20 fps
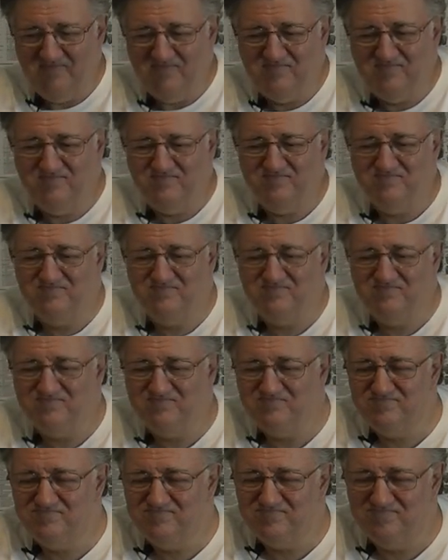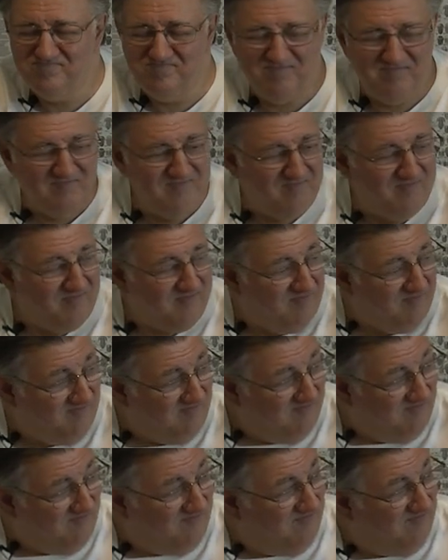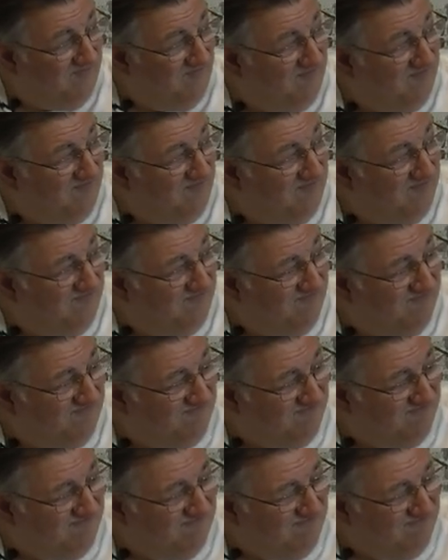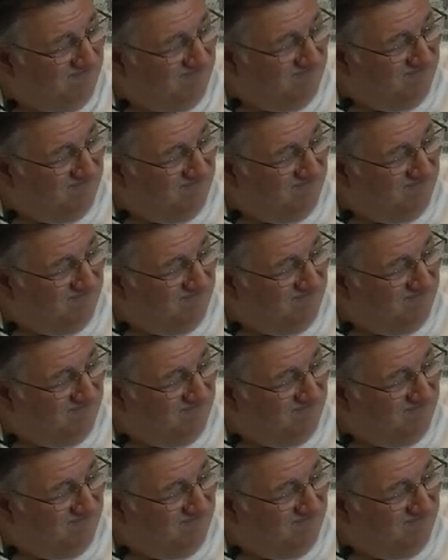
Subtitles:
No words are spoken by the person on screen.